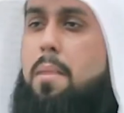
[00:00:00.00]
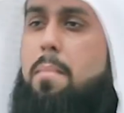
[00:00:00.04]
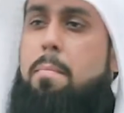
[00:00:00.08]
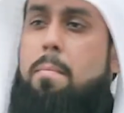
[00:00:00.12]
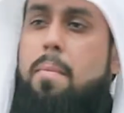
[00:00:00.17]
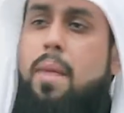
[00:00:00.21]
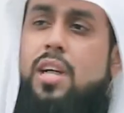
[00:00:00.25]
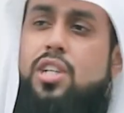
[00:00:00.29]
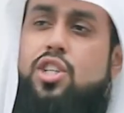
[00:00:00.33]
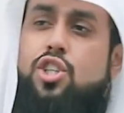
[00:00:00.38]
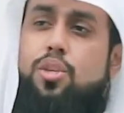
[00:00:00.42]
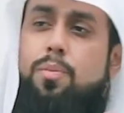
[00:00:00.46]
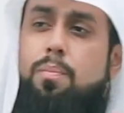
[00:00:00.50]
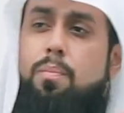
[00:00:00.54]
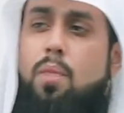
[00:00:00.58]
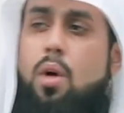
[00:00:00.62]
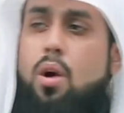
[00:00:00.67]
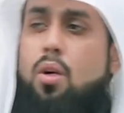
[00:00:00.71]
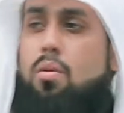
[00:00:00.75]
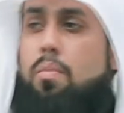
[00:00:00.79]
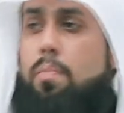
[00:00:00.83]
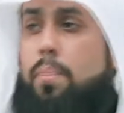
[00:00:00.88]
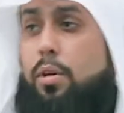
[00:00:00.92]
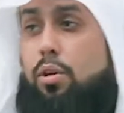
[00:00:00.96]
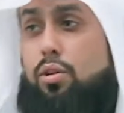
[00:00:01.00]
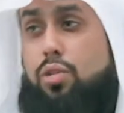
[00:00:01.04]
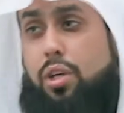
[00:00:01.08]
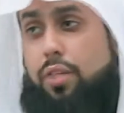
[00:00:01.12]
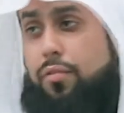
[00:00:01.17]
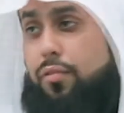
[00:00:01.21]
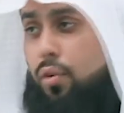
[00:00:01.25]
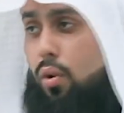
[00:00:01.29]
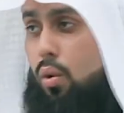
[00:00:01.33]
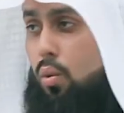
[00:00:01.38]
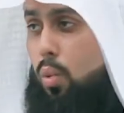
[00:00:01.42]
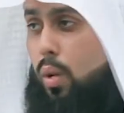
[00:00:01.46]
much more
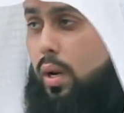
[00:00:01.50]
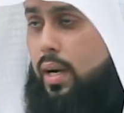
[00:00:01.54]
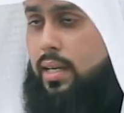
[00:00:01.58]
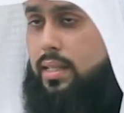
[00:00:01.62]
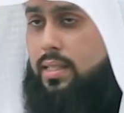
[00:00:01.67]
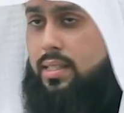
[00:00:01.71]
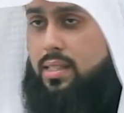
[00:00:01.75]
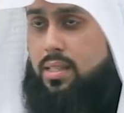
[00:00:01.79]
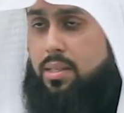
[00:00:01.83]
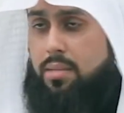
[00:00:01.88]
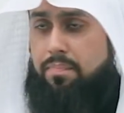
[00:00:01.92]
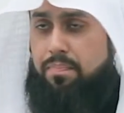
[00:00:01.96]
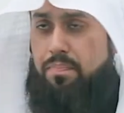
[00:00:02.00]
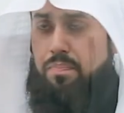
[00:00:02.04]
beautiful words.